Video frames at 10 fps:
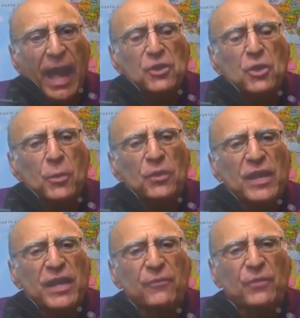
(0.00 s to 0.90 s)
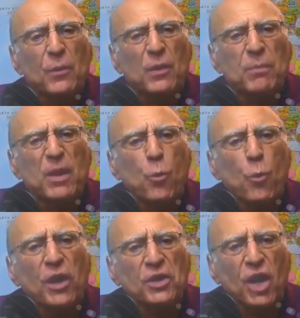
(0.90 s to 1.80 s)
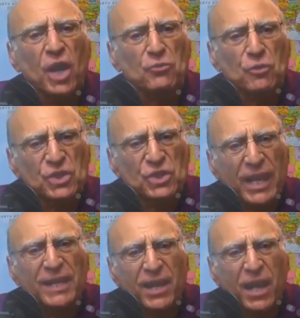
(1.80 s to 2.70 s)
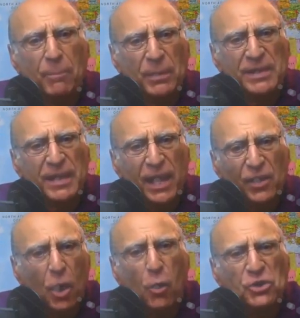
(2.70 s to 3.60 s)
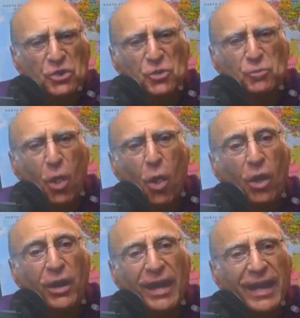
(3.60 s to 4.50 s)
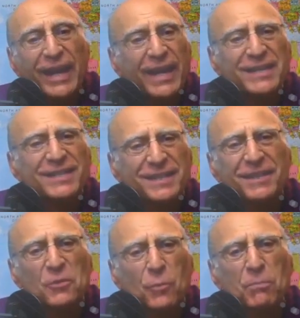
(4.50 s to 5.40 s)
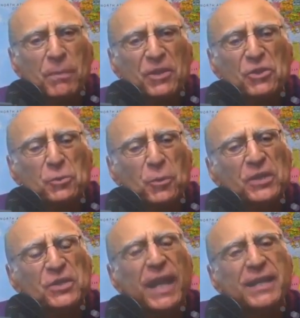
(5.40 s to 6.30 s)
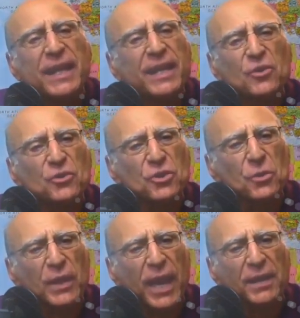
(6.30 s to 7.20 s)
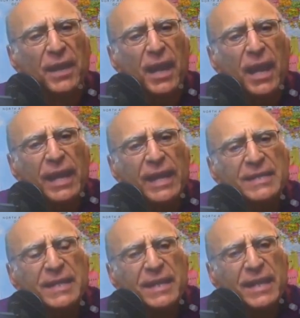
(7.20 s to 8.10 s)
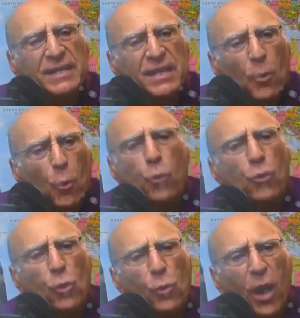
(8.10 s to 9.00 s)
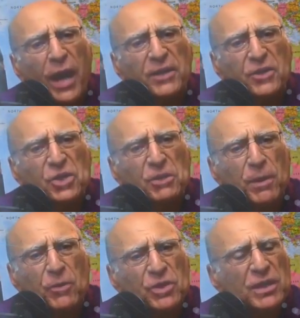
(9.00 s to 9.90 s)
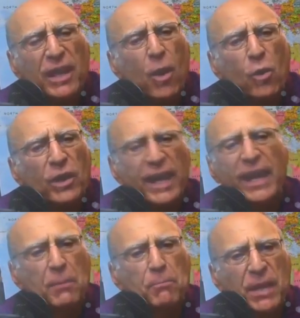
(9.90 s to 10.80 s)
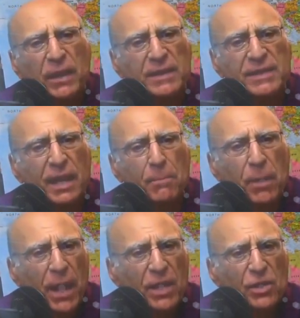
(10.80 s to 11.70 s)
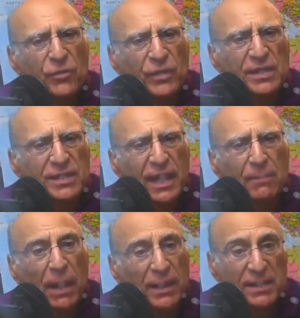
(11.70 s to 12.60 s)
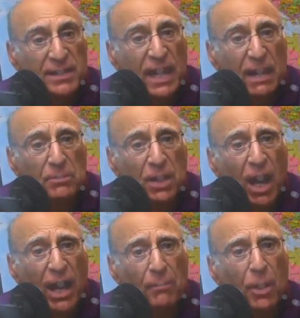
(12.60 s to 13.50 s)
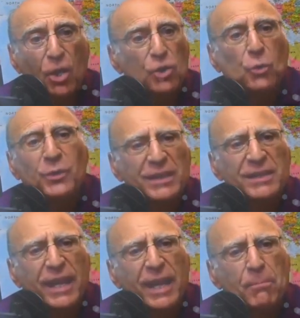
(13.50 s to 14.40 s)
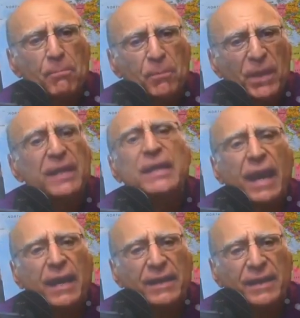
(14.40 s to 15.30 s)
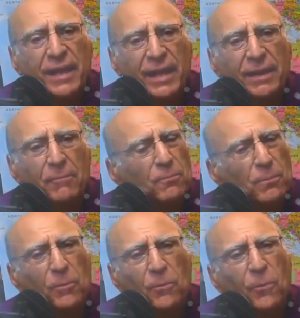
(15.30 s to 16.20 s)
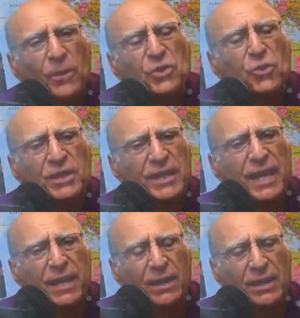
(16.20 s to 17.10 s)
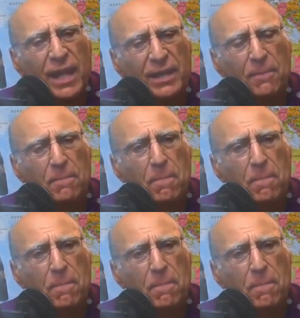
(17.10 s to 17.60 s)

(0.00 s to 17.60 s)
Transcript: And you would think yes, if there would be one high. country standing up and I saying, "No, this is wrong," it's it would be the Swiss, and they didn't do that. Is it is it a worldwide conspiracy? They all can't be on the same page for the same at the same time doing the same idiotic thing. What's your well, take on that?